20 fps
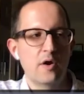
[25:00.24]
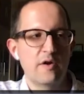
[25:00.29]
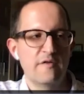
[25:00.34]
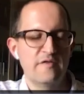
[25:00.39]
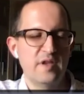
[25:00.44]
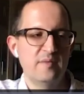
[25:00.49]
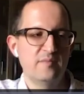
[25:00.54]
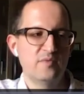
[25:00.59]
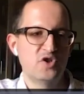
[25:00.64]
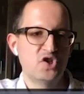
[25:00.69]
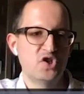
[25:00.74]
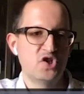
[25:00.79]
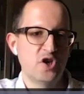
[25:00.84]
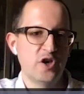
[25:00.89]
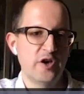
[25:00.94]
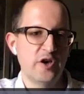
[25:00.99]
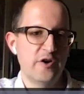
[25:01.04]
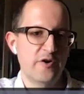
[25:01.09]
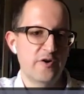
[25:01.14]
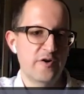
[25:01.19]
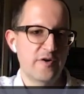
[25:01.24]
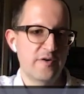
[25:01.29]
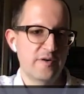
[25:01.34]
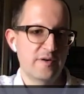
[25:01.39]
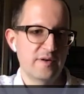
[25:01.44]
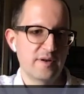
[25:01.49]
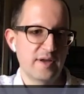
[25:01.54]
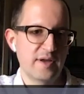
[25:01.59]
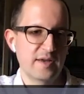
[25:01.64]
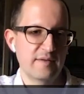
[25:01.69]
of them share
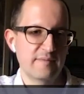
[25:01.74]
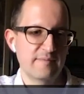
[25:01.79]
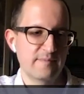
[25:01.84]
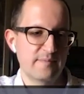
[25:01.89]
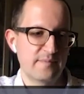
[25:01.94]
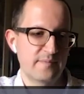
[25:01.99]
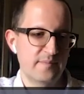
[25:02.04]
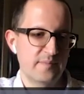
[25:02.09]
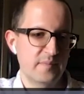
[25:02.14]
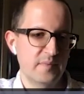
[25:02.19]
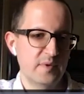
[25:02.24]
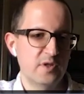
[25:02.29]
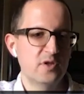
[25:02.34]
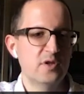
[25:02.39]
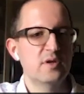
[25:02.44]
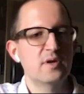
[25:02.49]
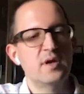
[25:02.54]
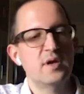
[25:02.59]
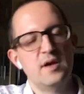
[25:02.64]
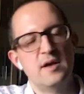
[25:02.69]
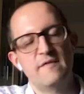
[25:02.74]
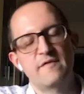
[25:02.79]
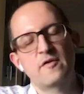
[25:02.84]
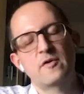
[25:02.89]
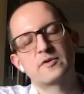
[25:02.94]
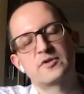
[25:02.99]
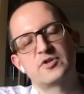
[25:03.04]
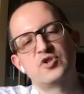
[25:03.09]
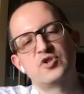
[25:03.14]
like of course,